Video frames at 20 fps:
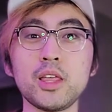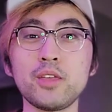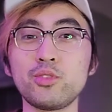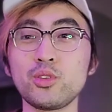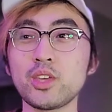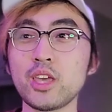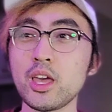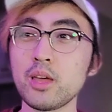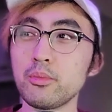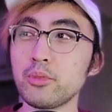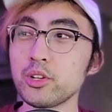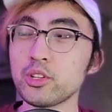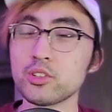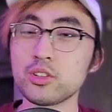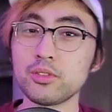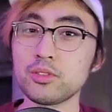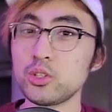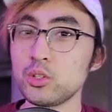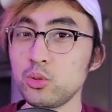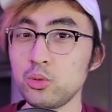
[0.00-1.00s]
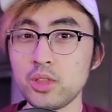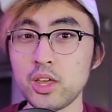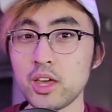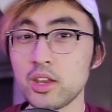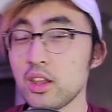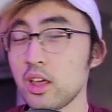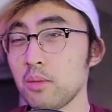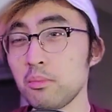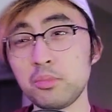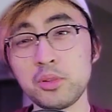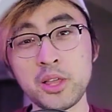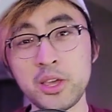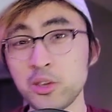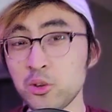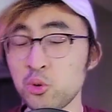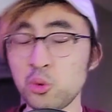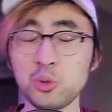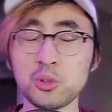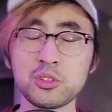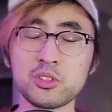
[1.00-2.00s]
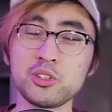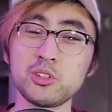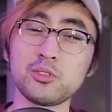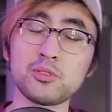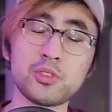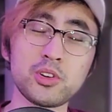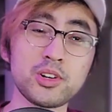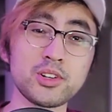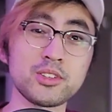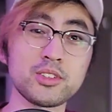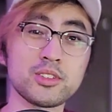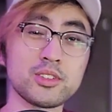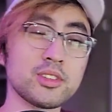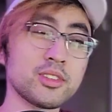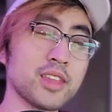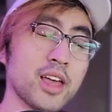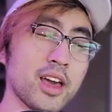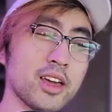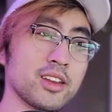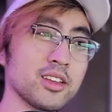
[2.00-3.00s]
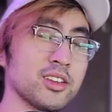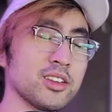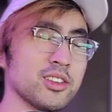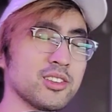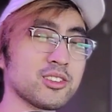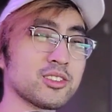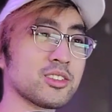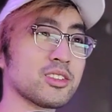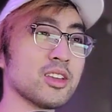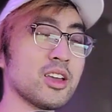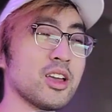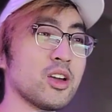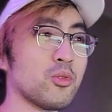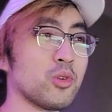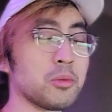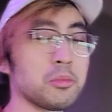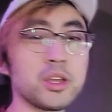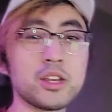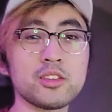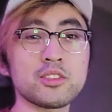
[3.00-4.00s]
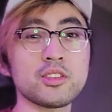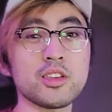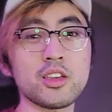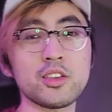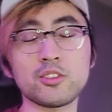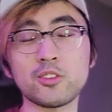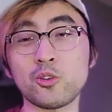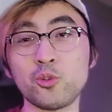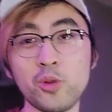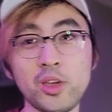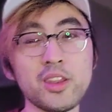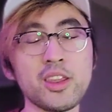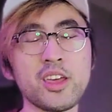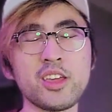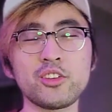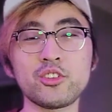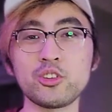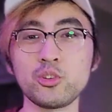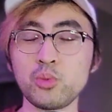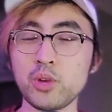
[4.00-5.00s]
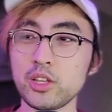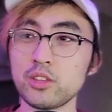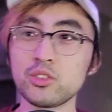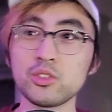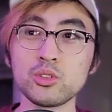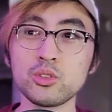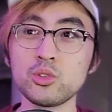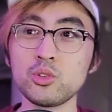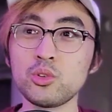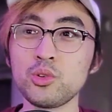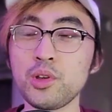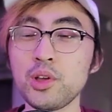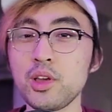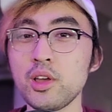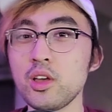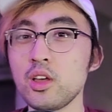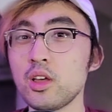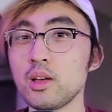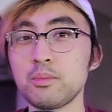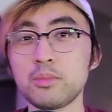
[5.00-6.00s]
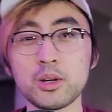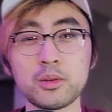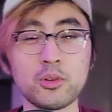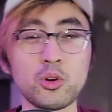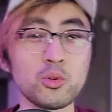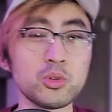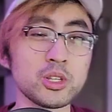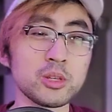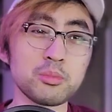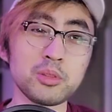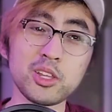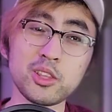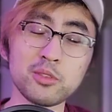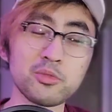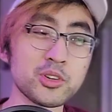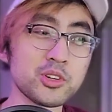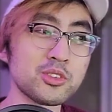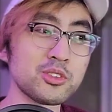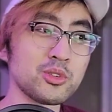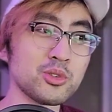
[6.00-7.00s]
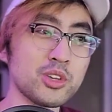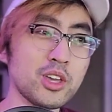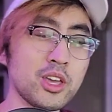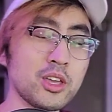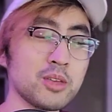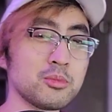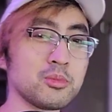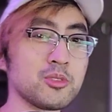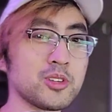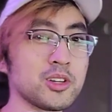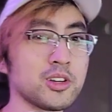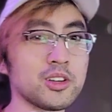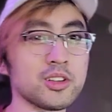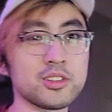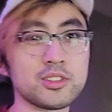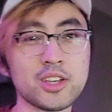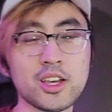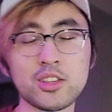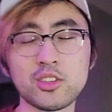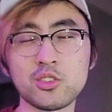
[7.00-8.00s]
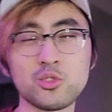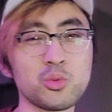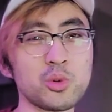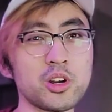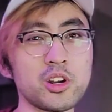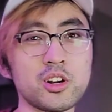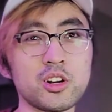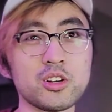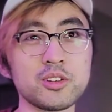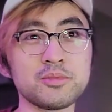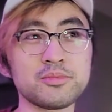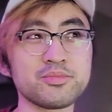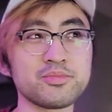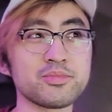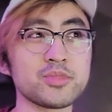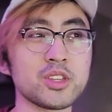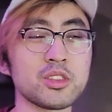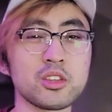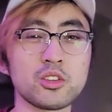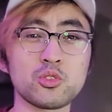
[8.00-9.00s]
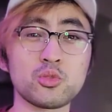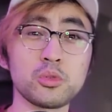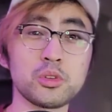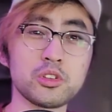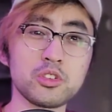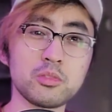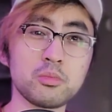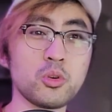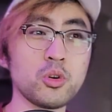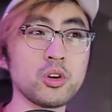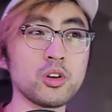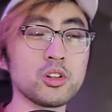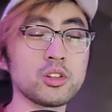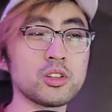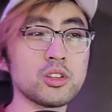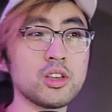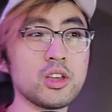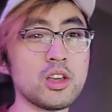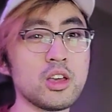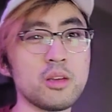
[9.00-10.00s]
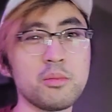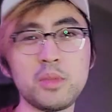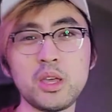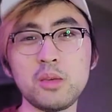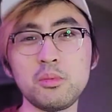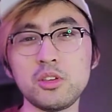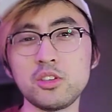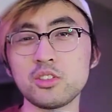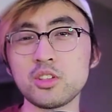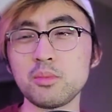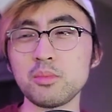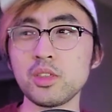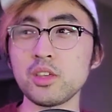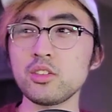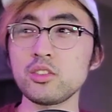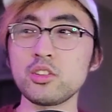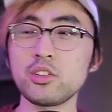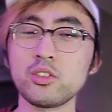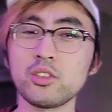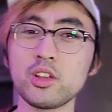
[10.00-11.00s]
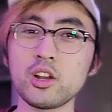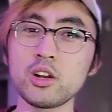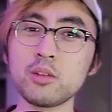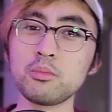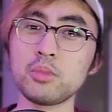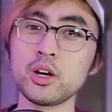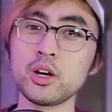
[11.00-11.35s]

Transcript: if you can't bring yourself to do that, play Cold Steel first. That is what many say is a great entryway to but only play the first two games because that's where nothing's really spoiled. Maybe some things here and there,